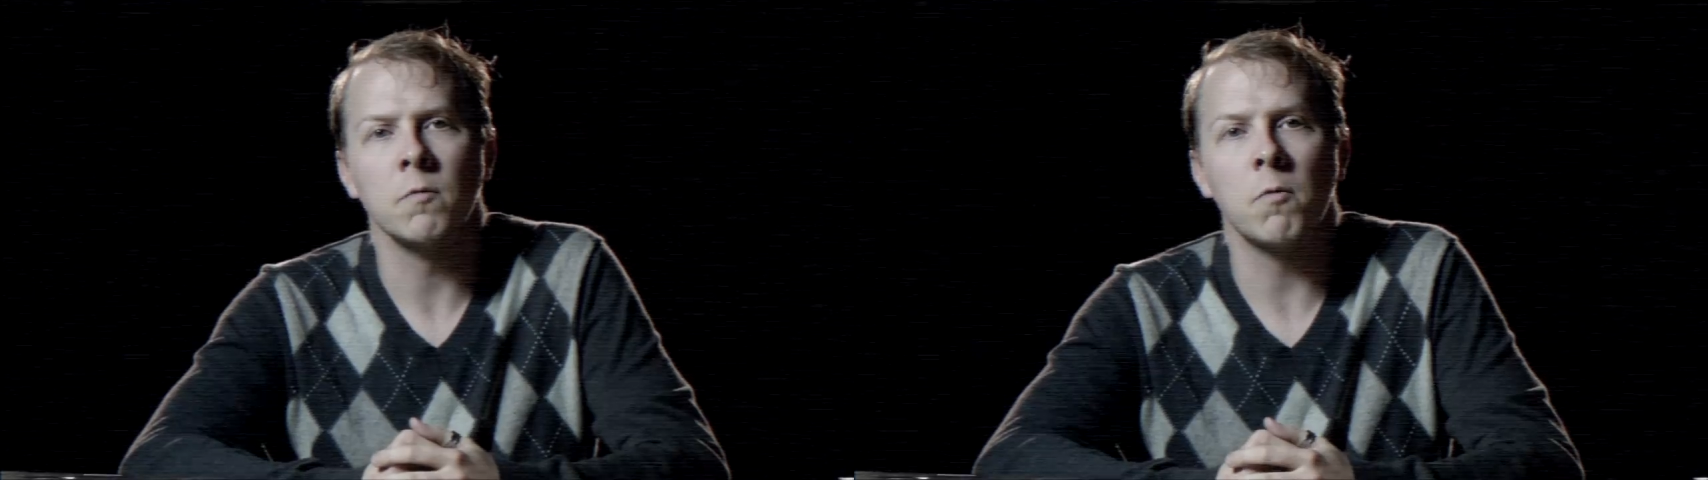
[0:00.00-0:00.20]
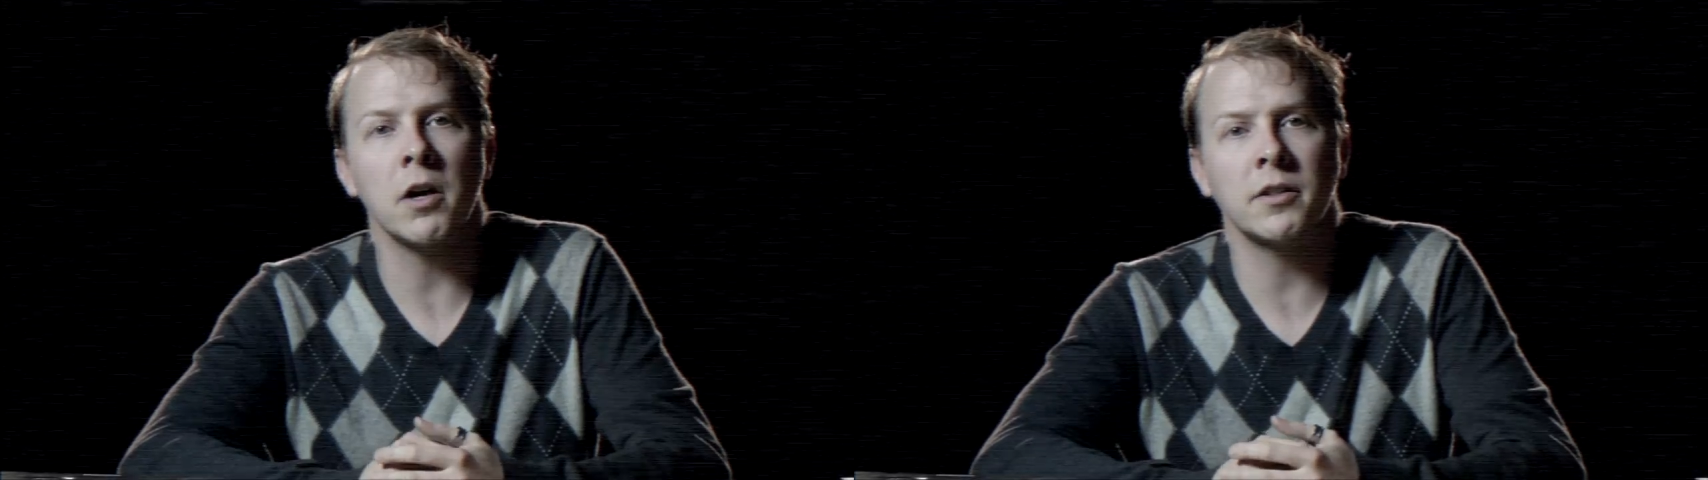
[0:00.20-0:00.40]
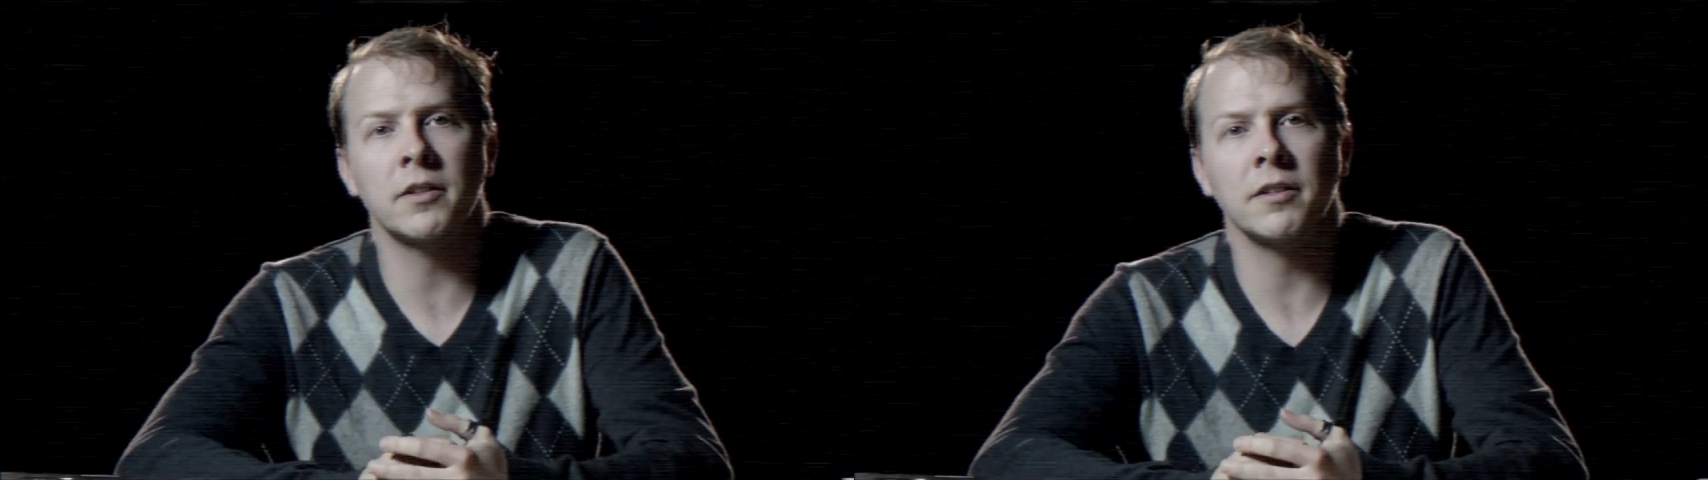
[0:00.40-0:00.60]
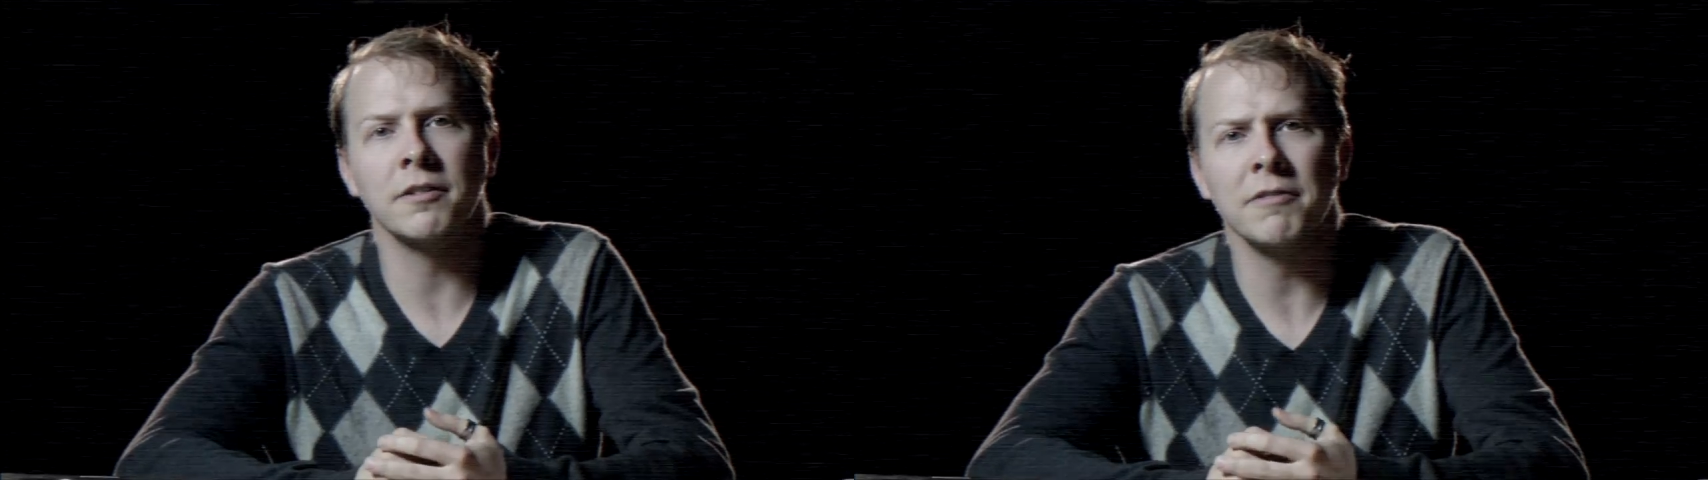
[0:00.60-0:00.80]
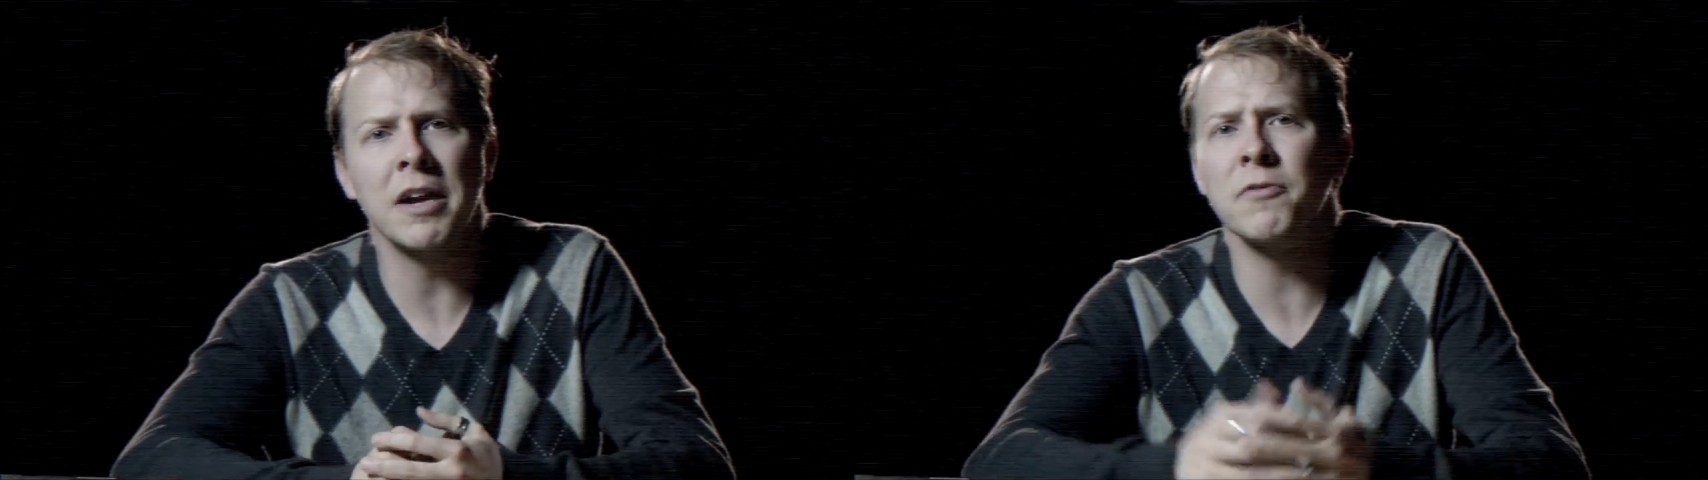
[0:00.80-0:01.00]
watched
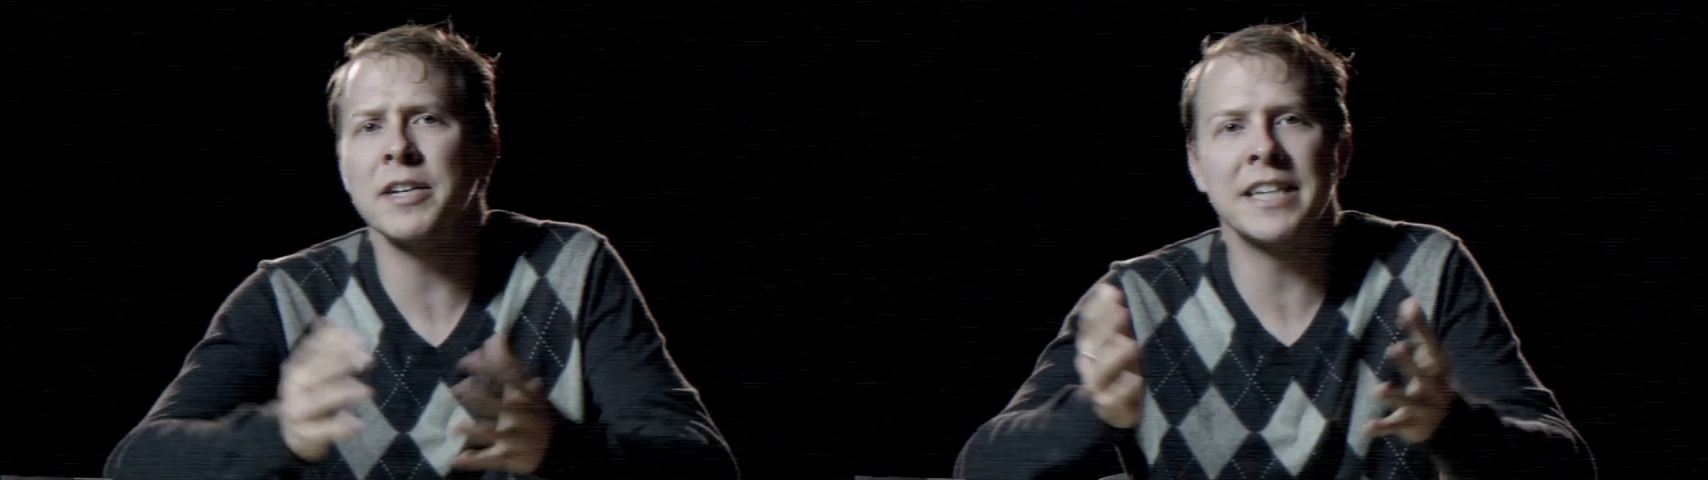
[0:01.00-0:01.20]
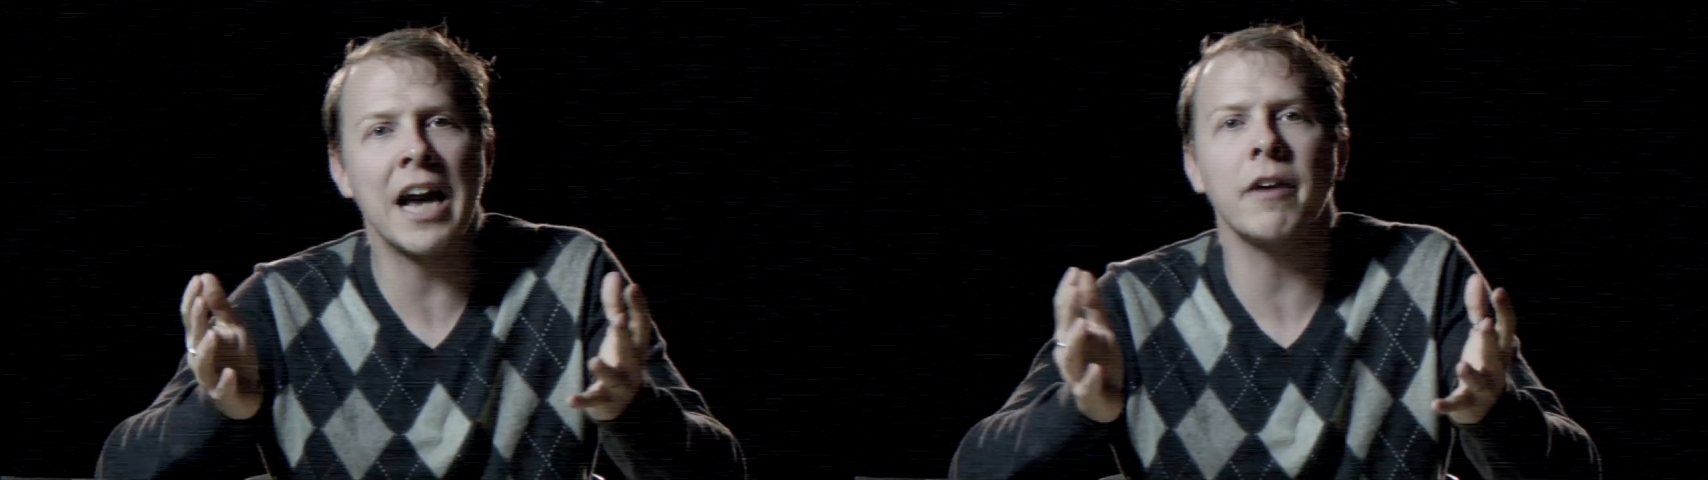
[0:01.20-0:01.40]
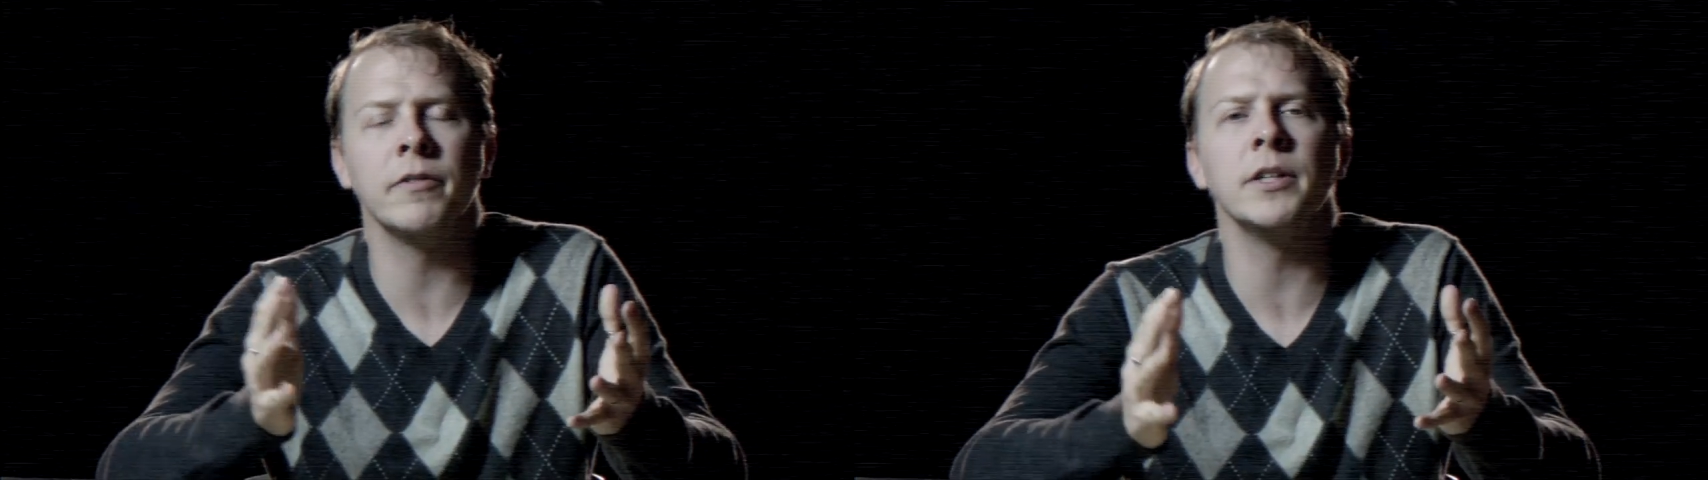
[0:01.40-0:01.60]
every cat